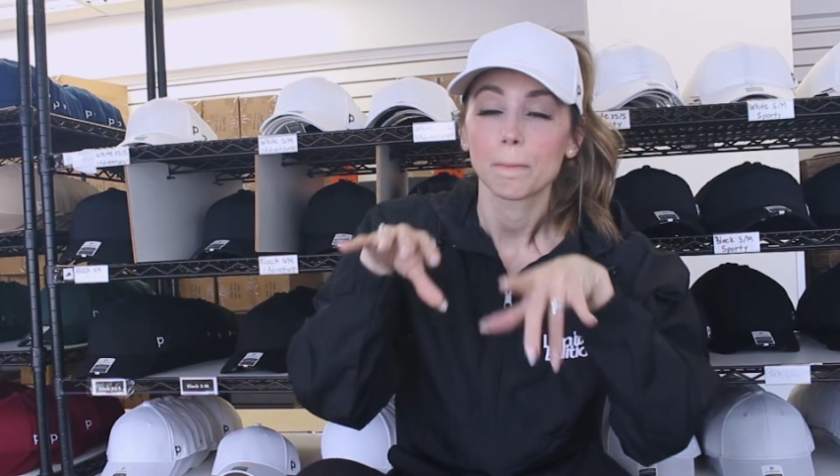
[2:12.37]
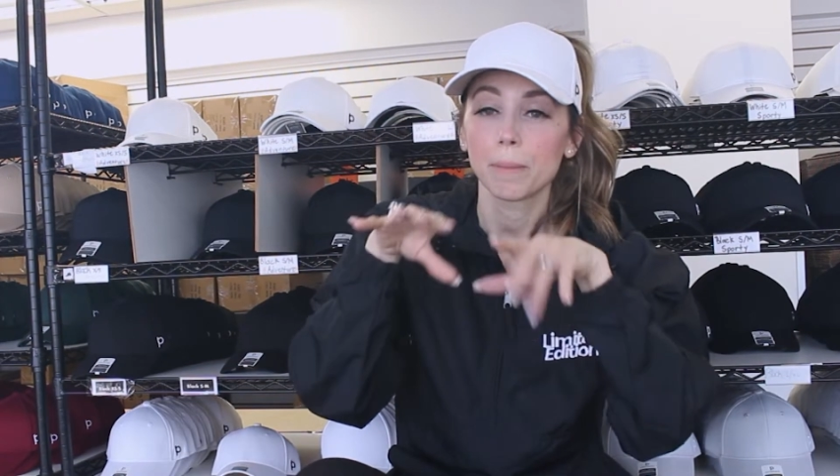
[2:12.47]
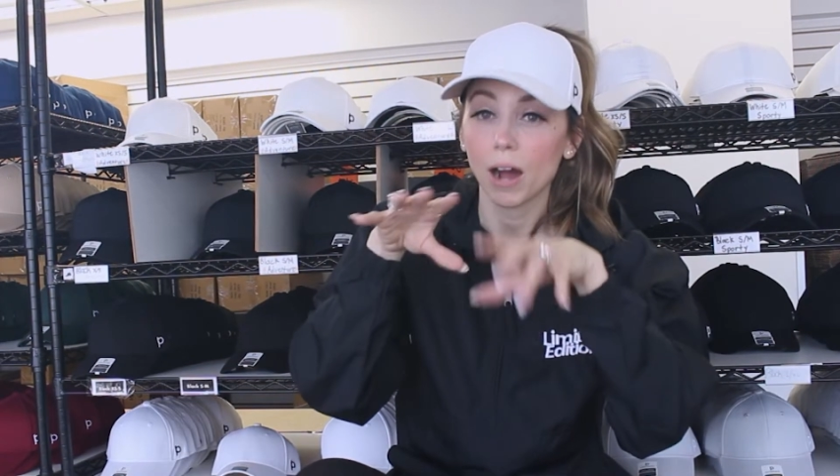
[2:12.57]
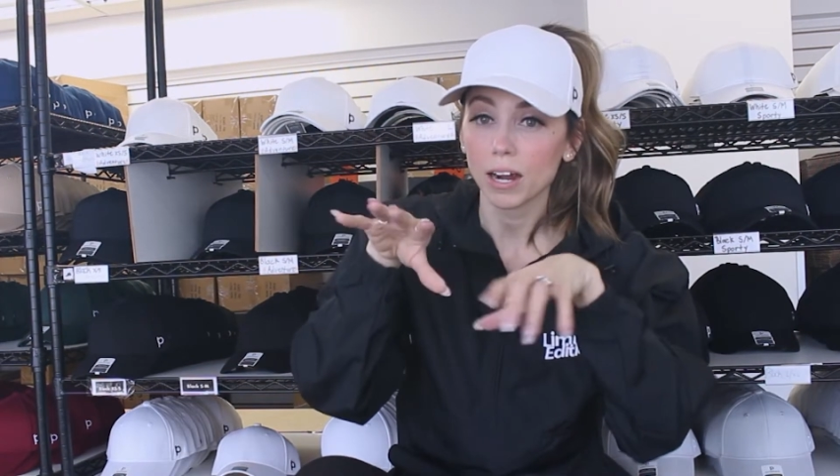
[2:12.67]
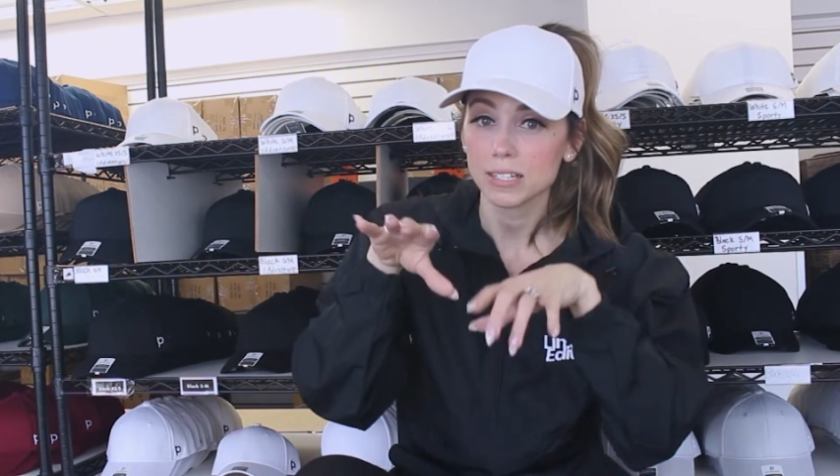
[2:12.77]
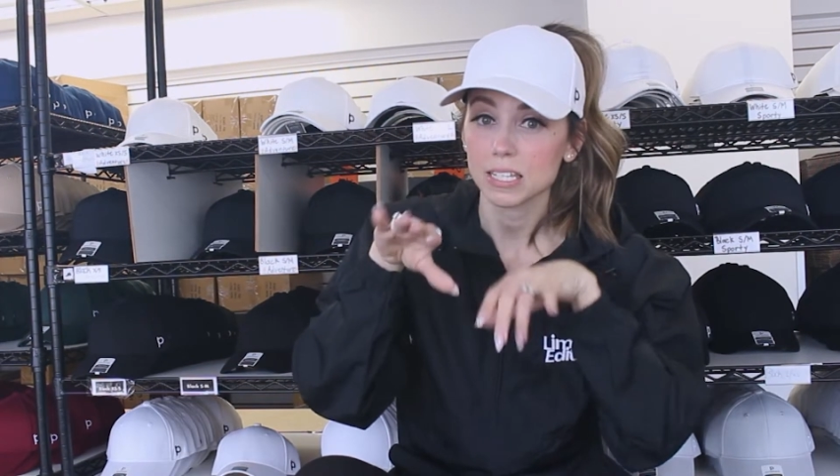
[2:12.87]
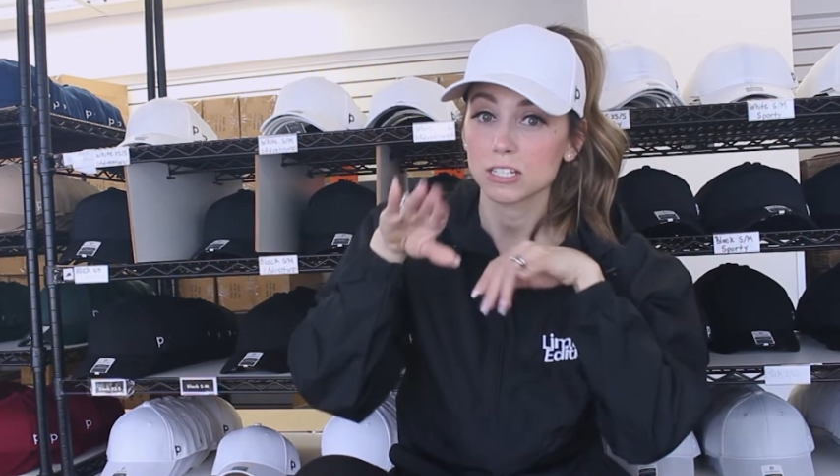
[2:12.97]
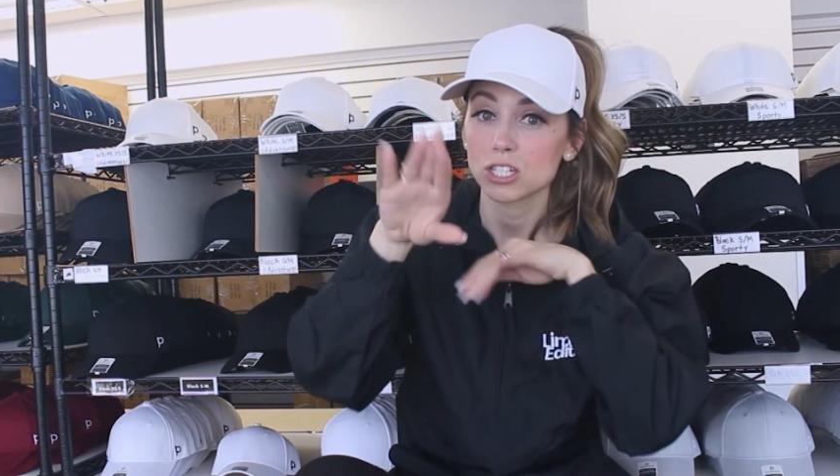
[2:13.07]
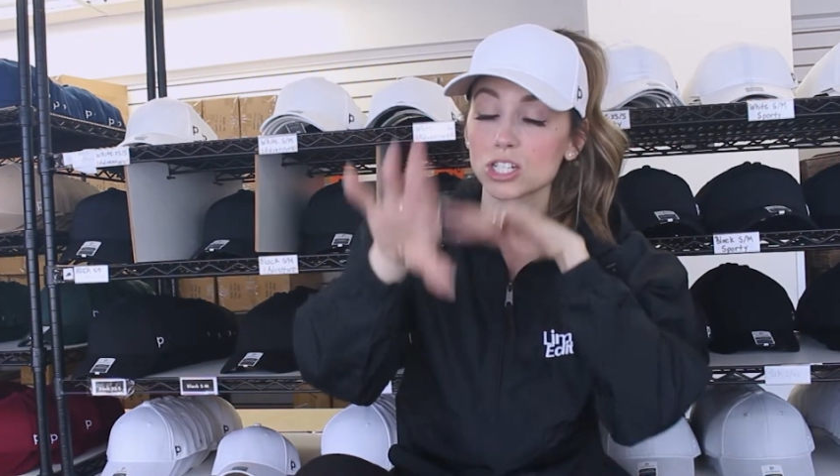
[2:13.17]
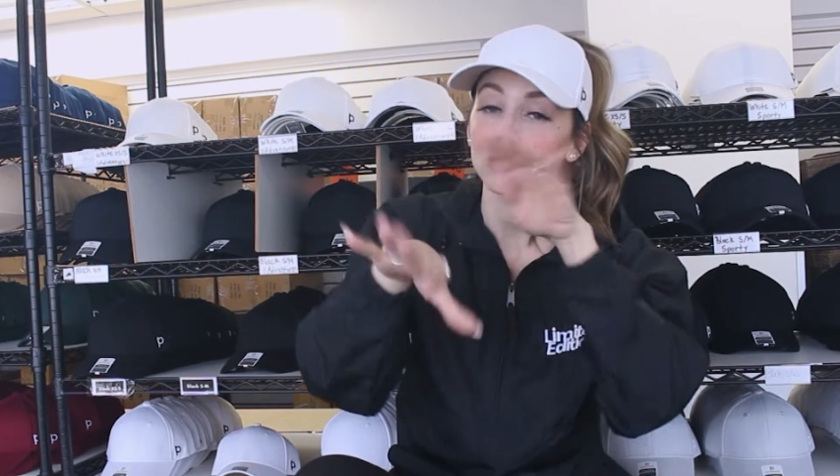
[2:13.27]

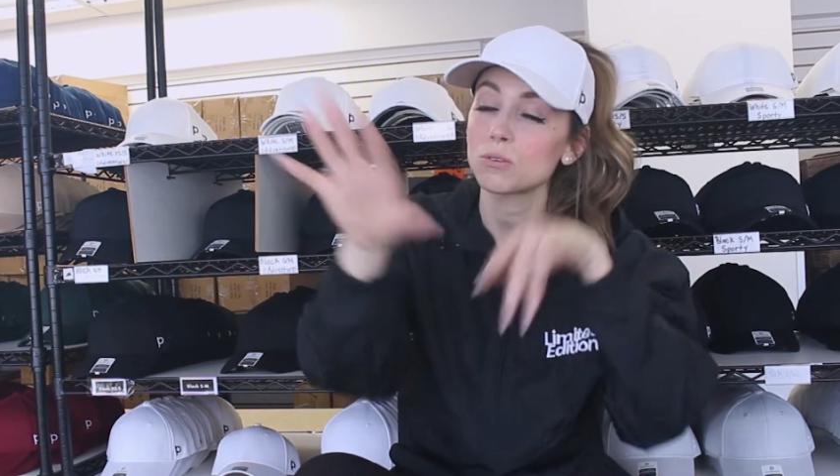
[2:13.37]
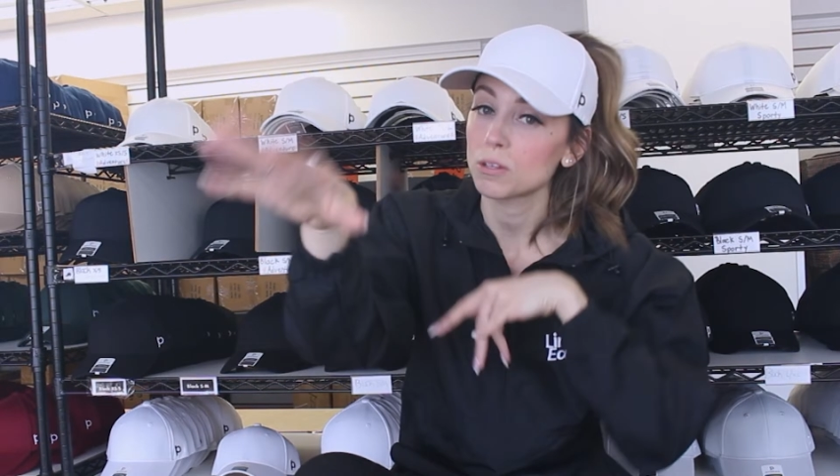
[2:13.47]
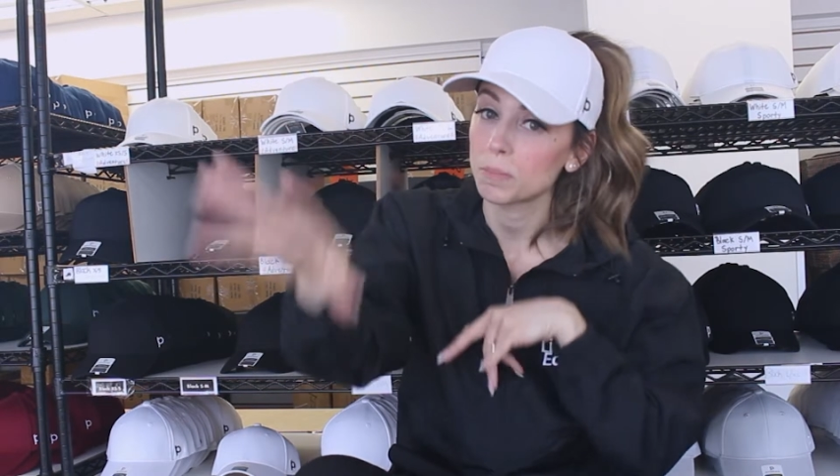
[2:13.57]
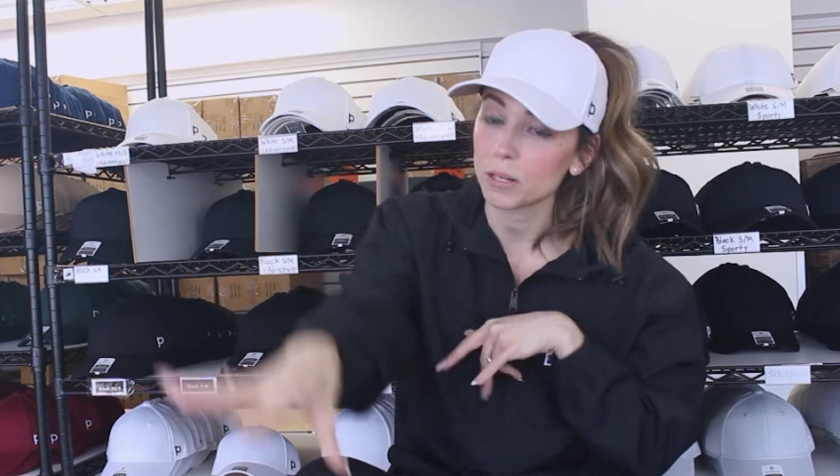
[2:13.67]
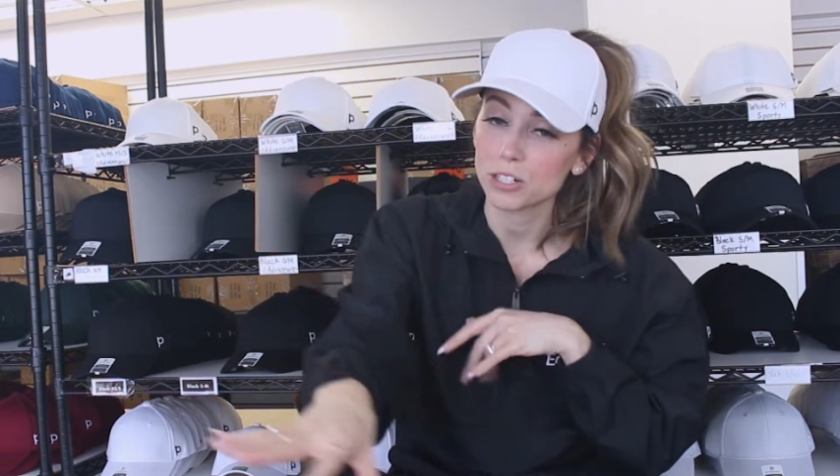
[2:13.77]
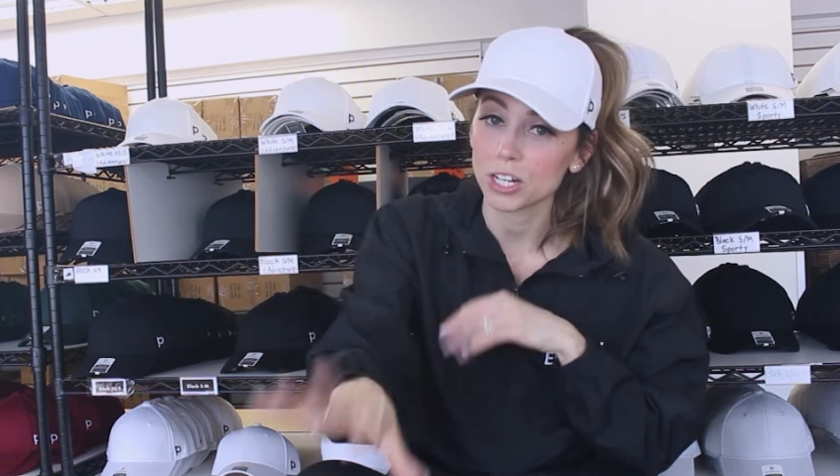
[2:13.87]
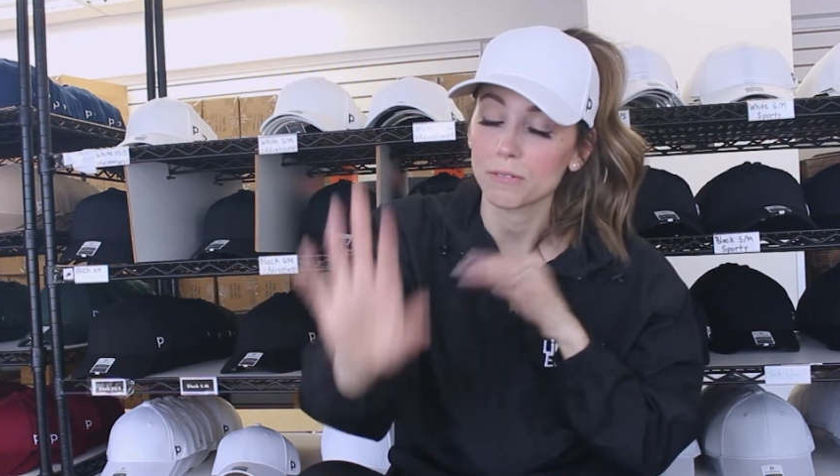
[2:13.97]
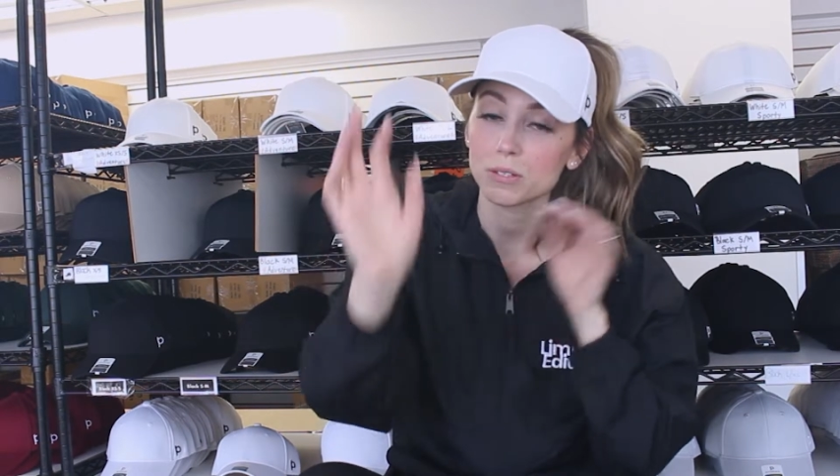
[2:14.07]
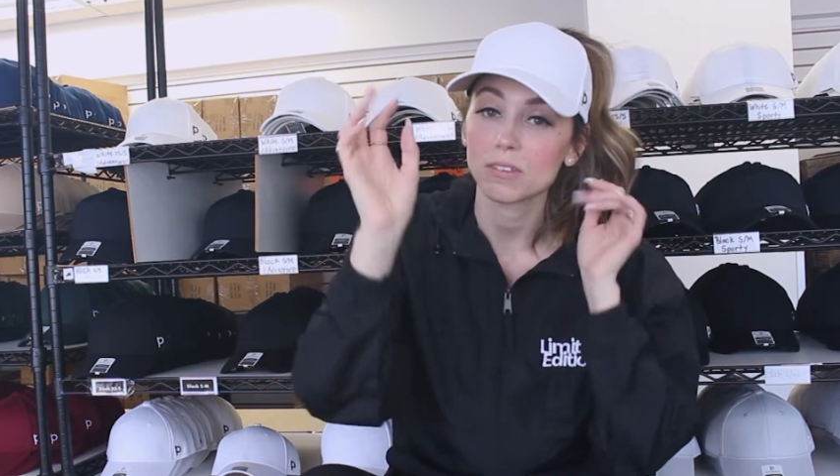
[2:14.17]
boxes to the bookshelf so